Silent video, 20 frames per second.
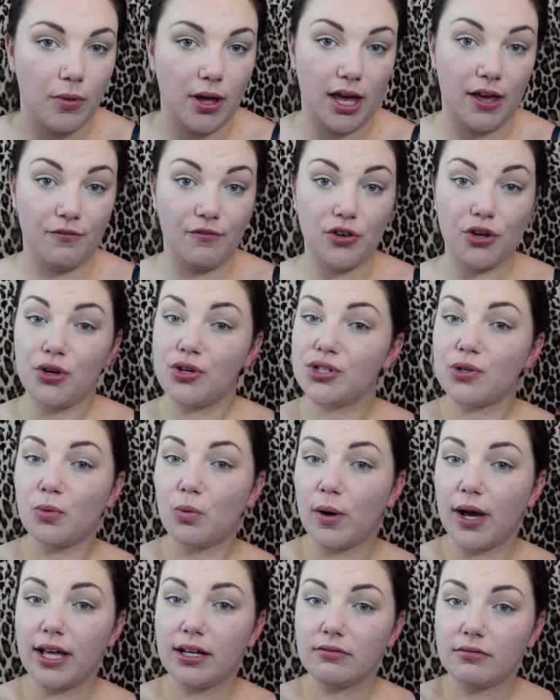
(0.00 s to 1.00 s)
if you use it
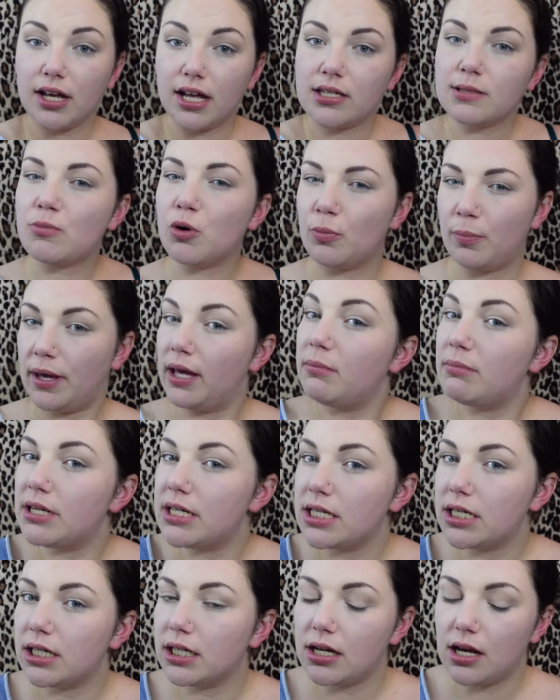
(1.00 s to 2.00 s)
wet, it's more
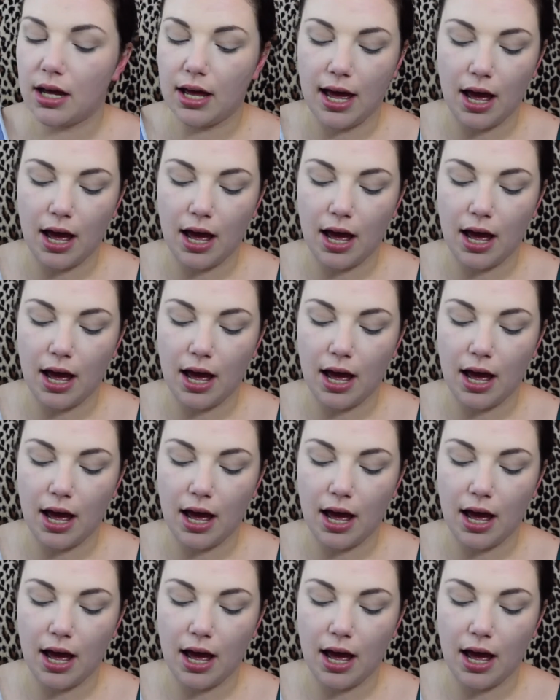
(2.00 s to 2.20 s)
pigmented.